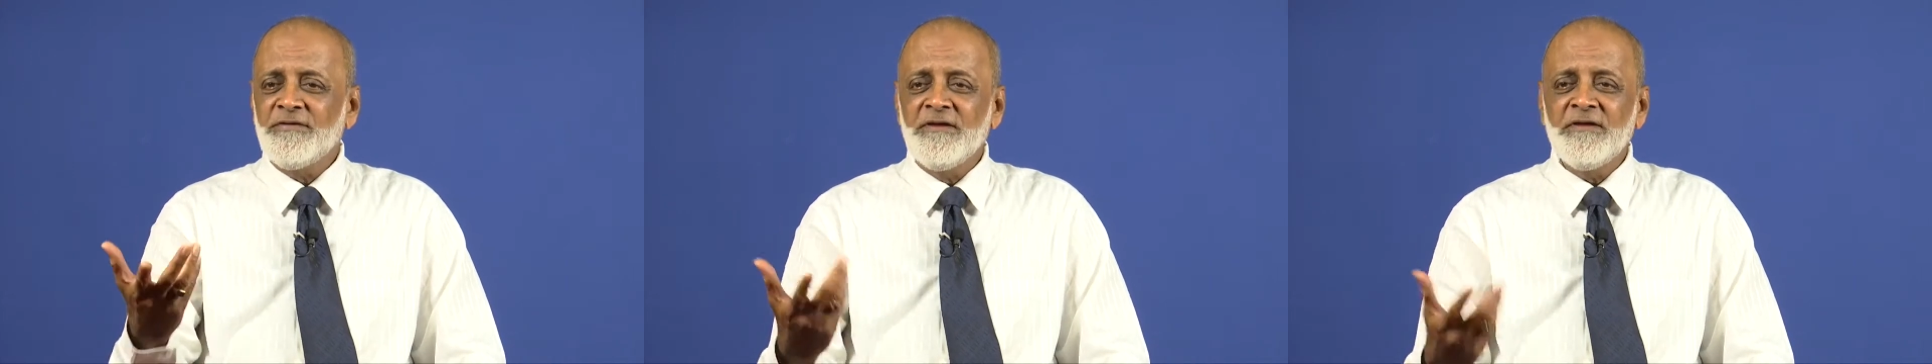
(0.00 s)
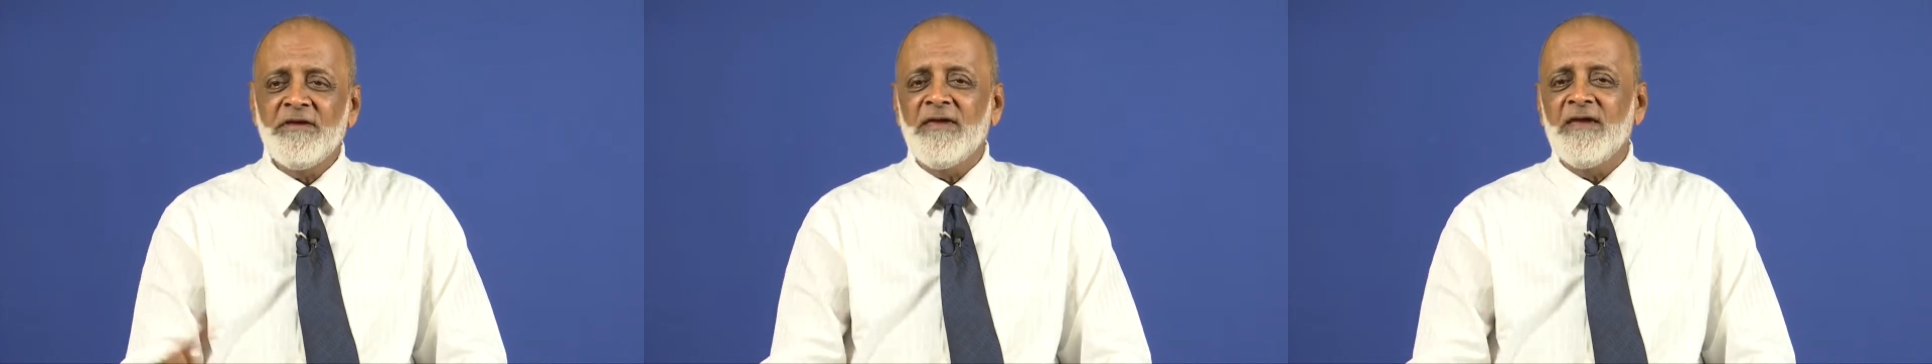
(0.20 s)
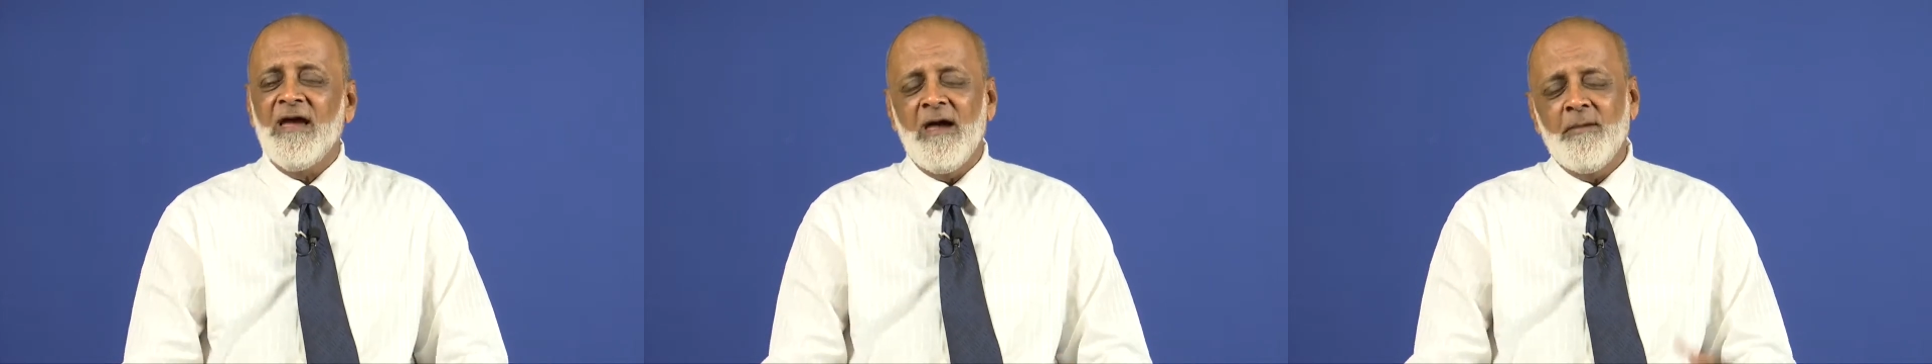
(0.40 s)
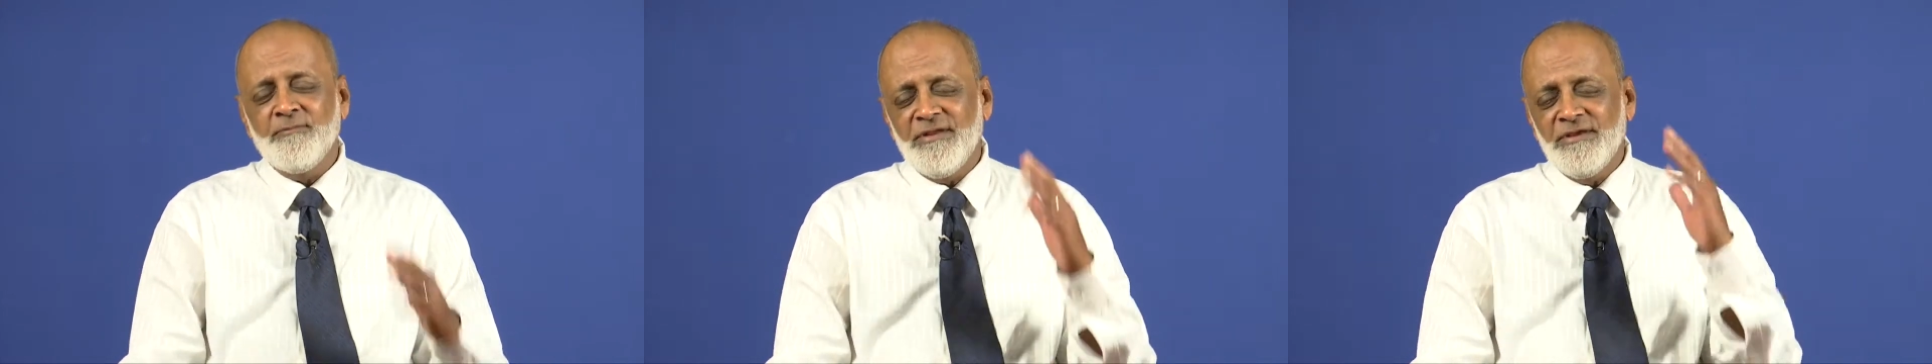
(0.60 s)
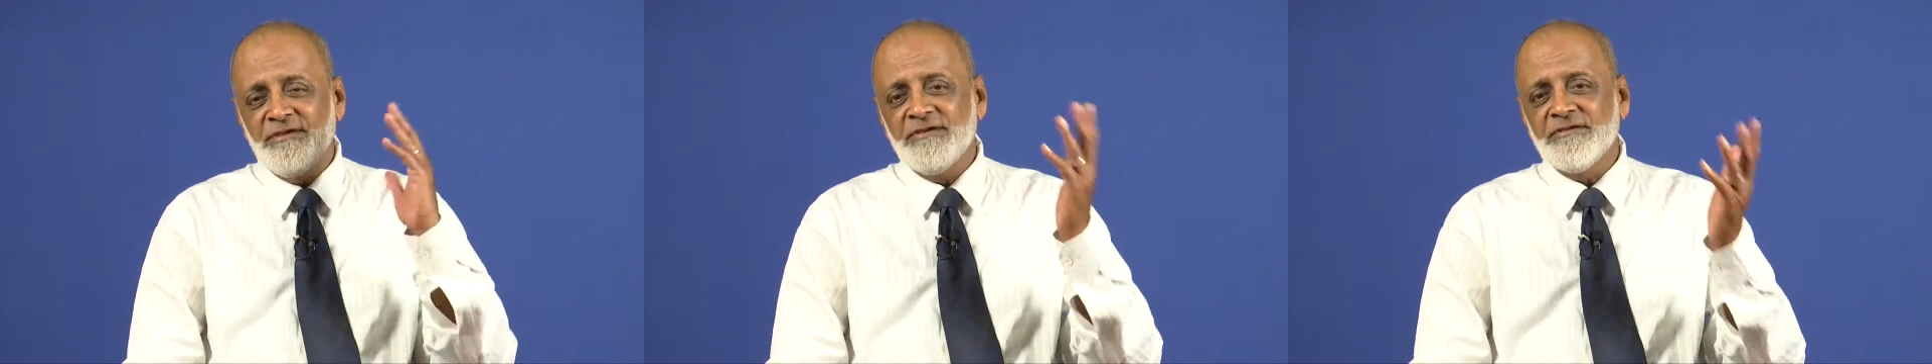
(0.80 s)
thinking, I'm
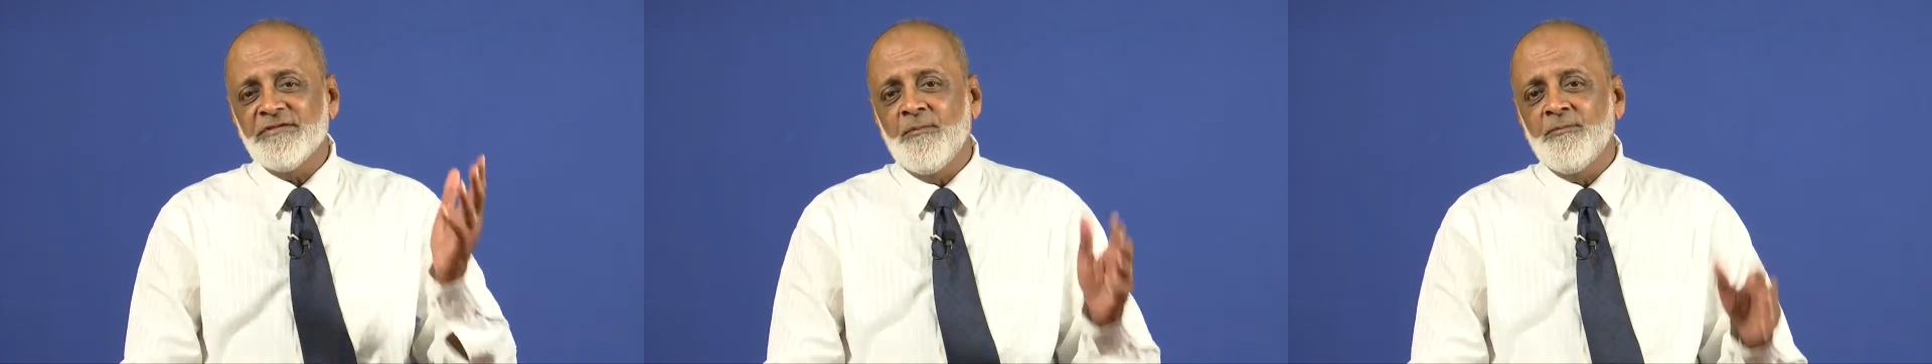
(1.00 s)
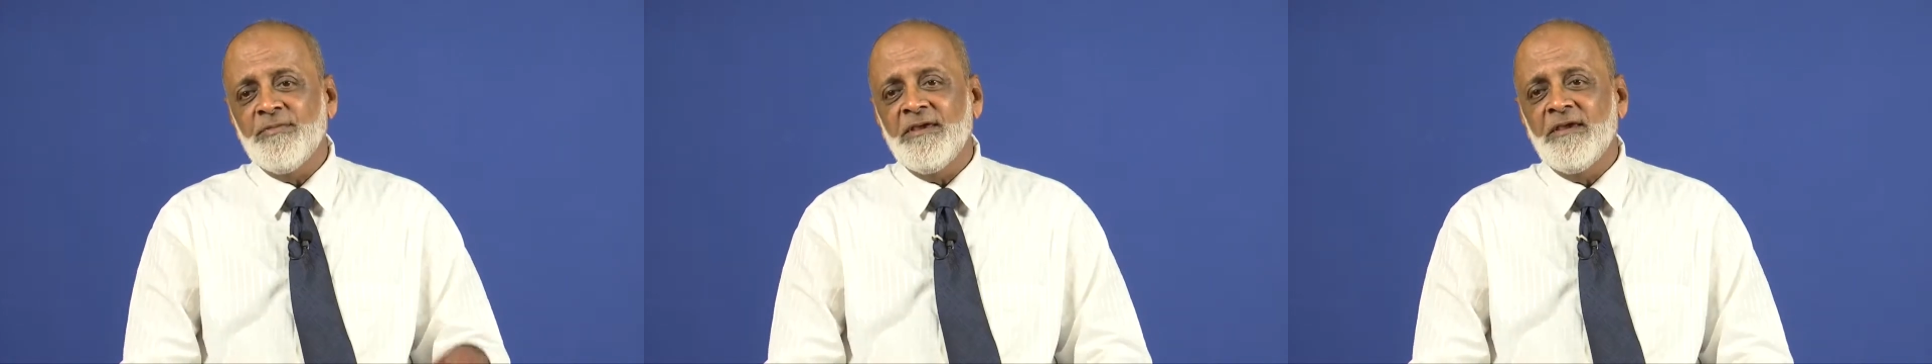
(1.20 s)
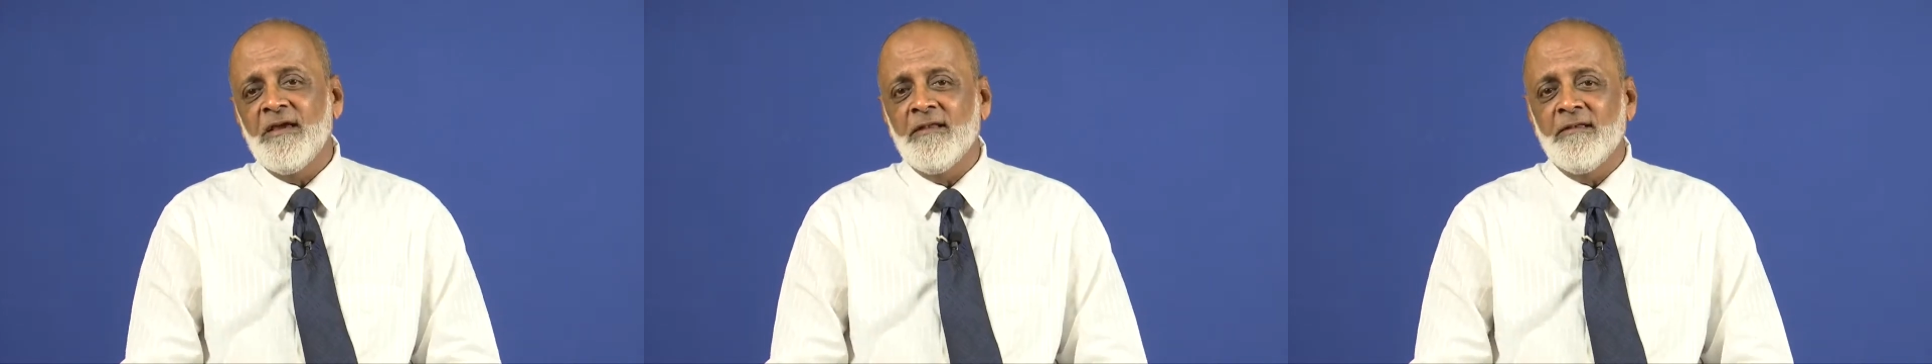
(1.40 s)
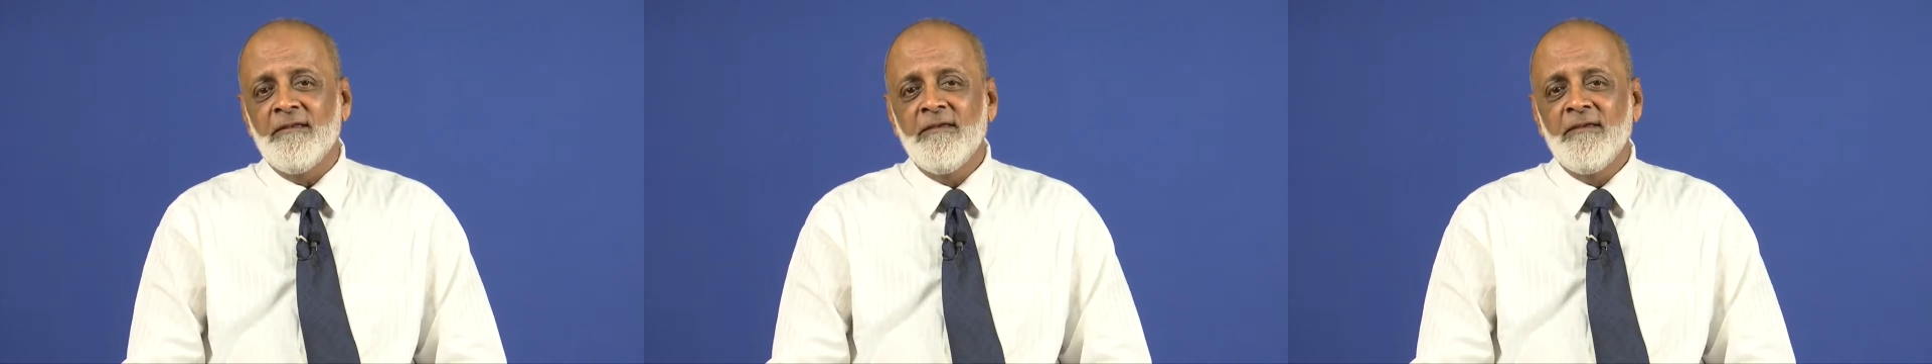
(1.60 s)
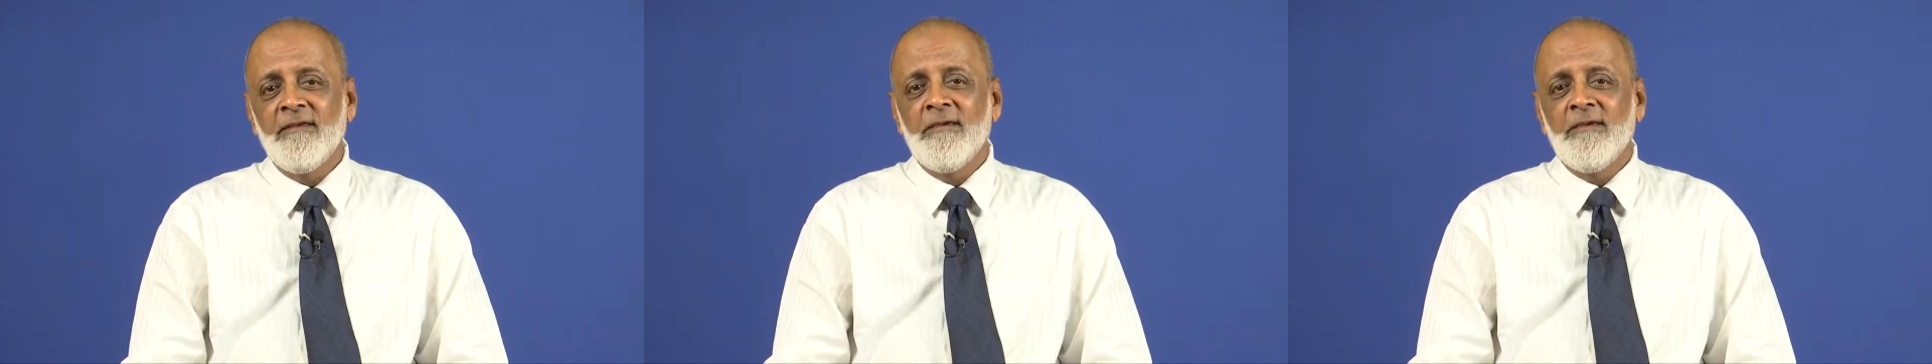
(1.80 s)
thinking something else.